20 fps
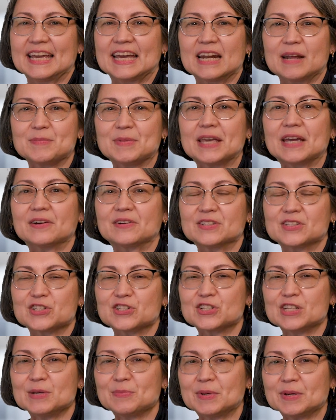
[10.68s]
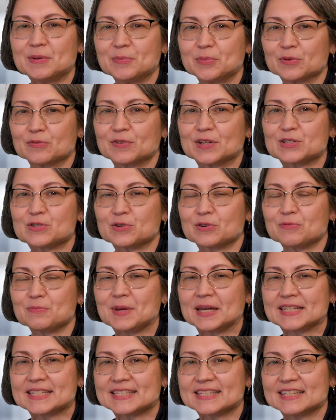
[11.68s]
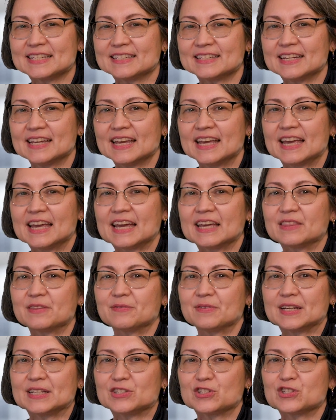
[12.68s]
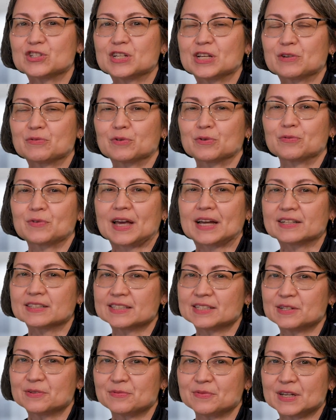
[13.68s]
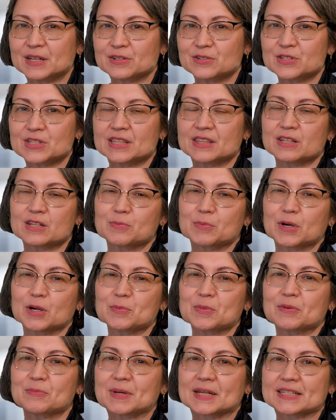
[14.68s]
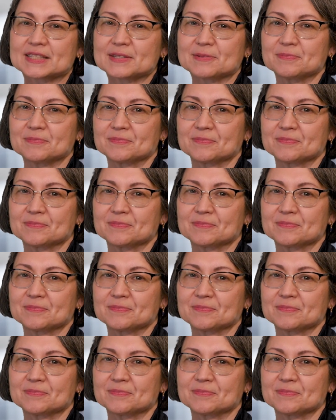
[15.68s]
And I'm Karen Tashima, Professor of Medicine and the Vice Chair for Faculty Affairs in the Department of Medicine.